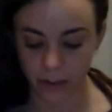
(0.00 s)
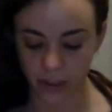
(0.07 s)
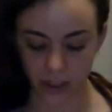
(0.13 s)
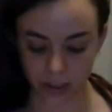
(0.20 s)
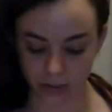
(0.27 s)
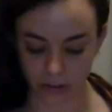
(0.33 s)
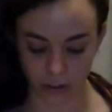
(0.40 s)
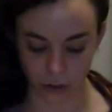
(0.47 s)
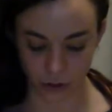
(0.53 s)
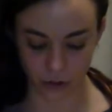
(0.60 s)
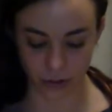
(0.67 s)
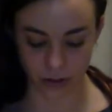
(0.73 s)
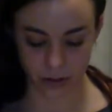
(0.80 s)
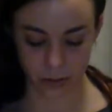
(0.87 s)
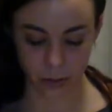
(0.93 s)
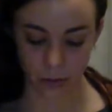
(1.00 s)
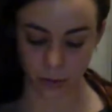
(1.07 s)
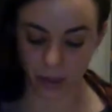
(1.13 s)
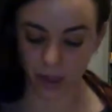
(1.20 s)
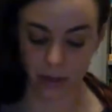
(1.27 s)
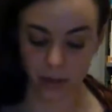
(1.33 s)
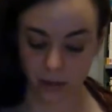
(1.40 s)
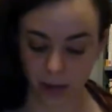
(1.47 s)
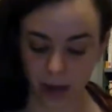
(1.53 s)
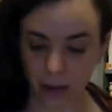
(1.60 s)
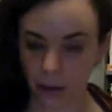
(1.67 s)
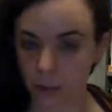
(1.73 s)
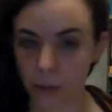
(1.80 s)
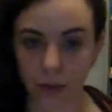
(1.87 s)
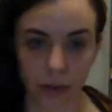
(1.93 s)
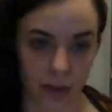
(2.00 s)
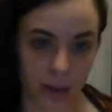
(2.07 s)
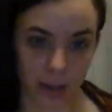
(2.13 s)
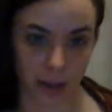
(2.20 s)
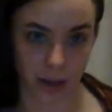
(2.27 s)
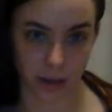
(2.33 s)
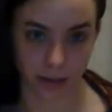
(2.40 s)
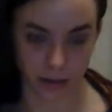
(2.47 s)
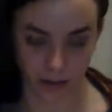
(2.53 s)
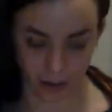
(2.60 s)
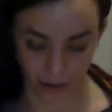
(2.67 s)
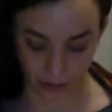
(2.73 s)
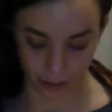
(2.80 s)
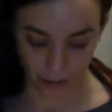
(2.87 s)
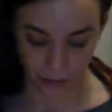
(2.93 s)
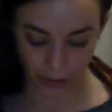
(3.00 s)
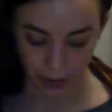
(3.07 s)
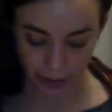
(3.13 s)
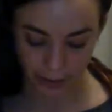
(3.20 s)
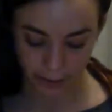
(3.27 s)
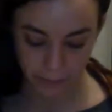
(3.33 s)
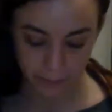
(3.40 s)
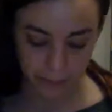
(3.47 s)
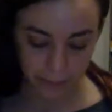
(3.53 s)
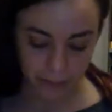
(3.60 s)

easier choice between a desirable and an undesirable item.